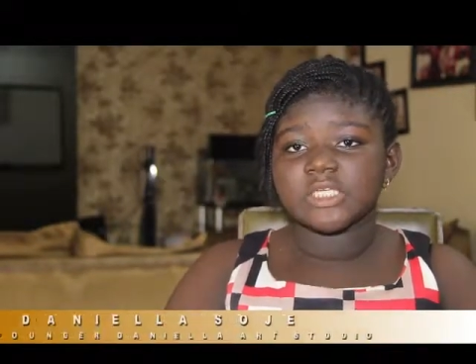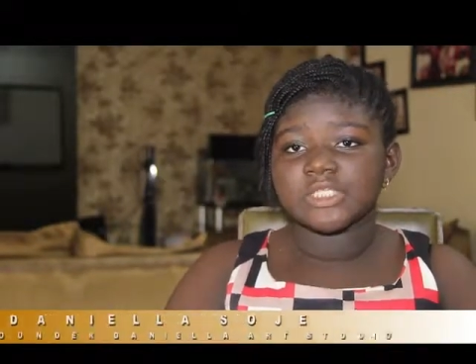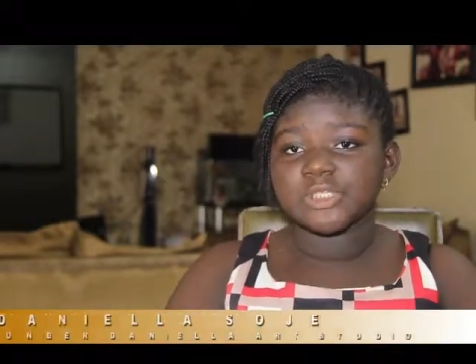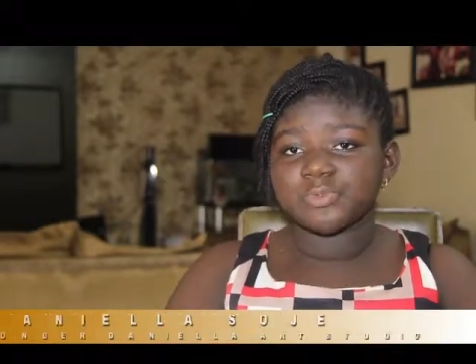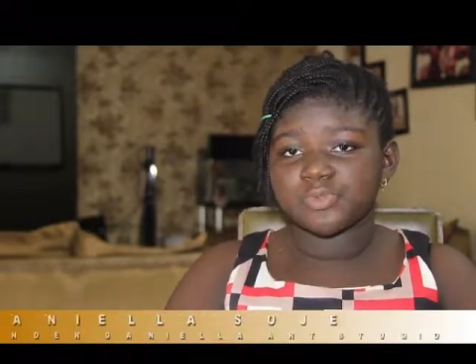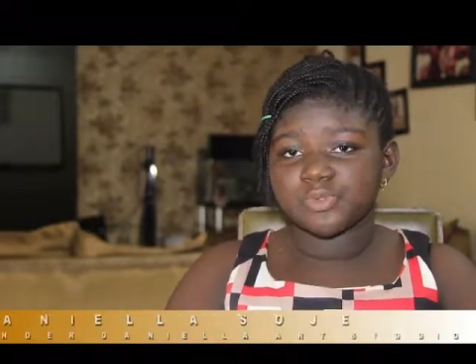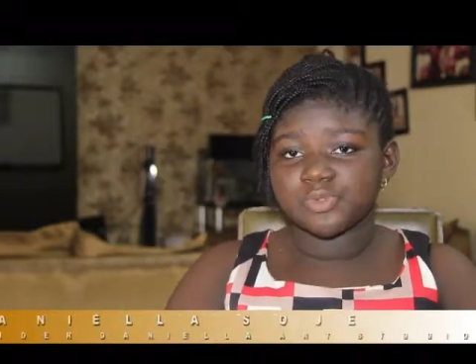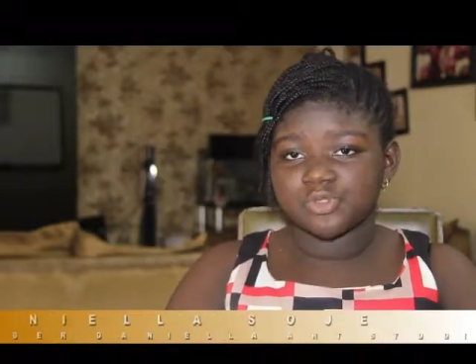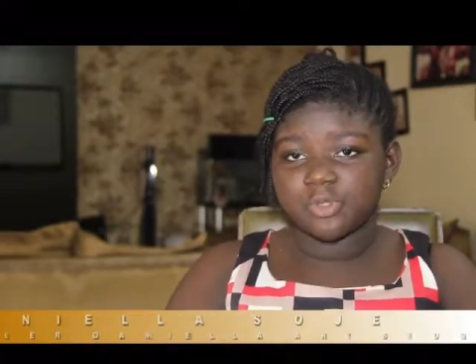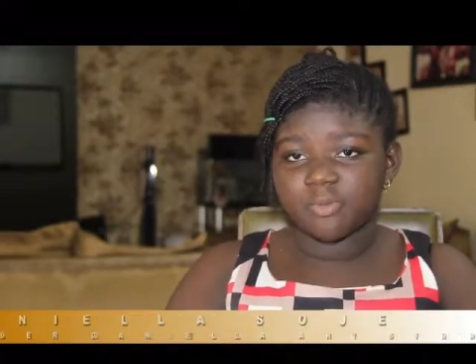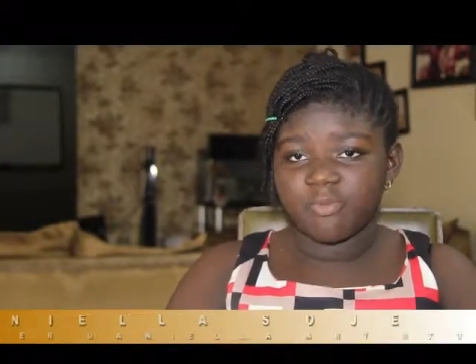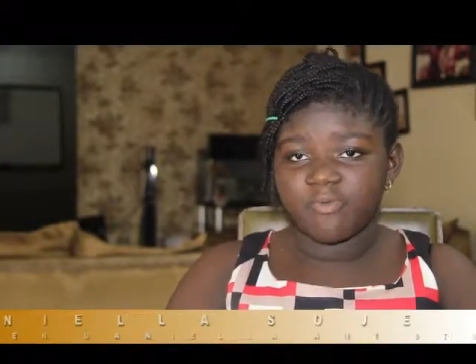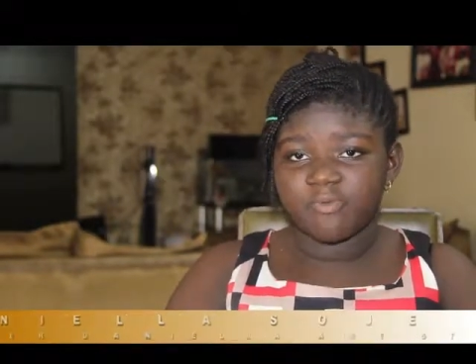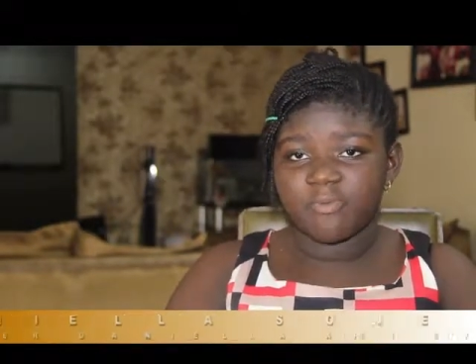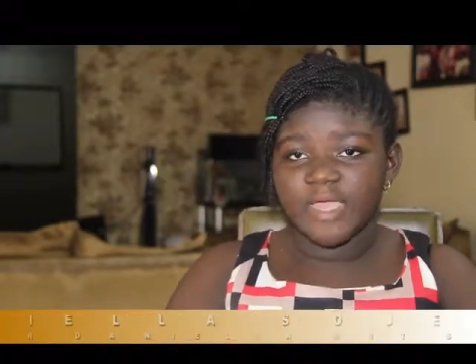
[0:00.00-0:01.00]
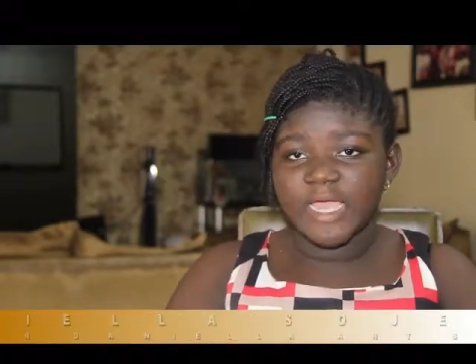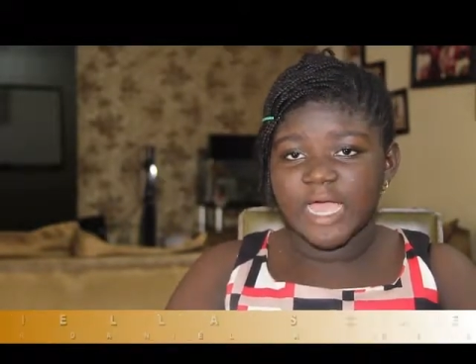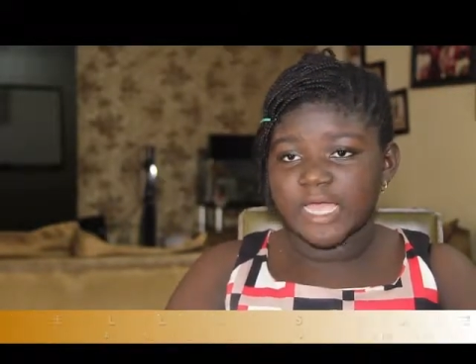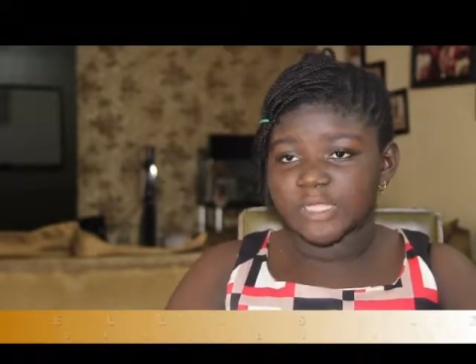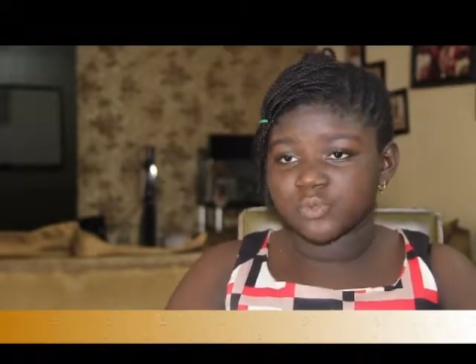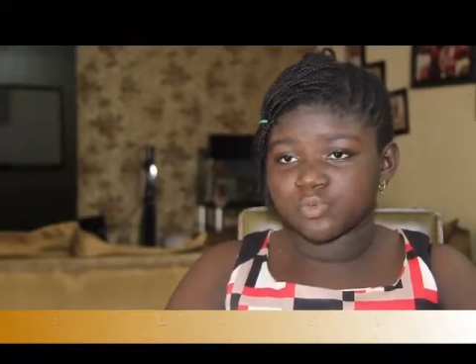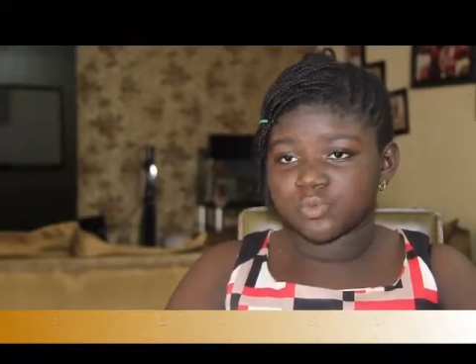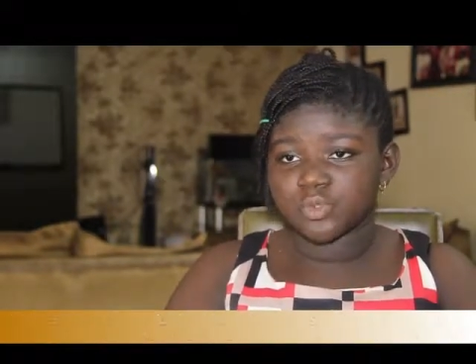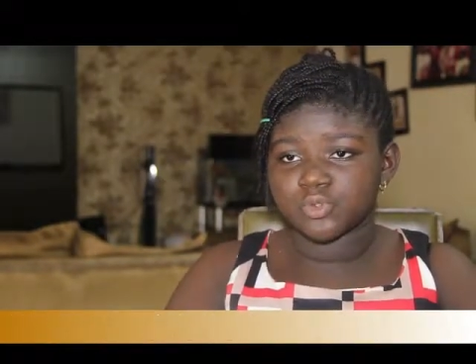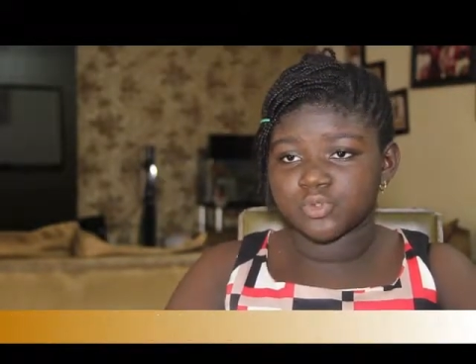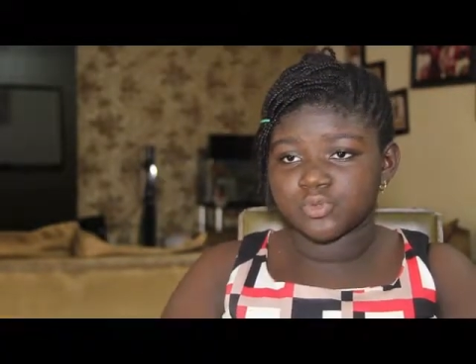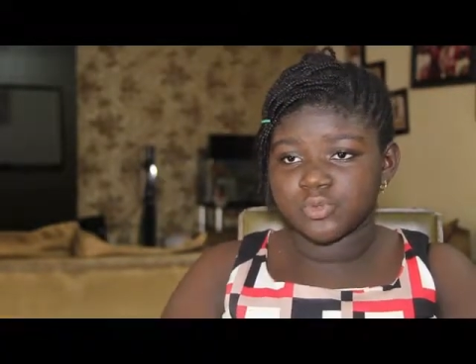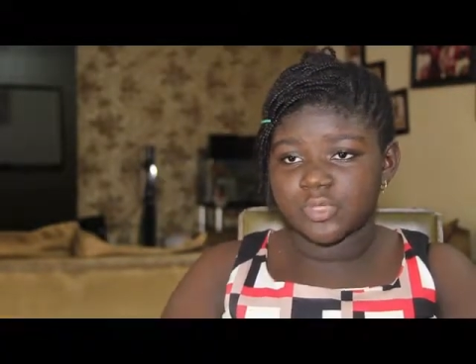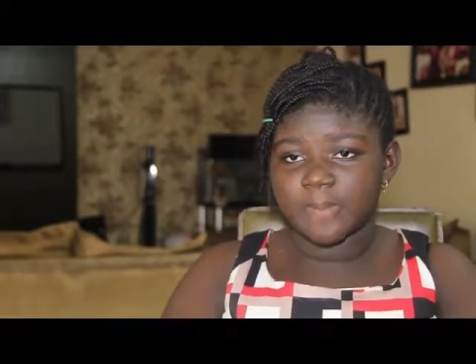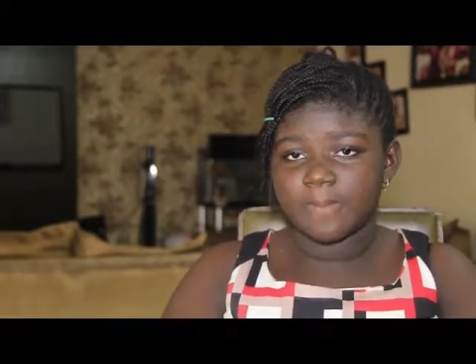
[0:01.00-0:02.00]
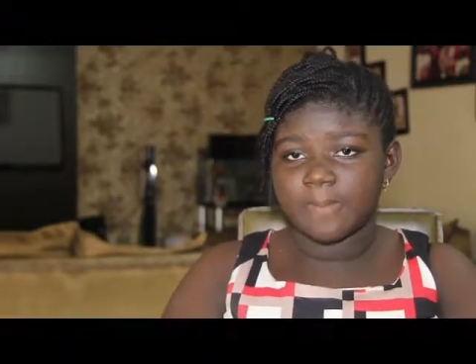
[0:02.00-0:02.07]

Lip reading: shipping some of my artworks to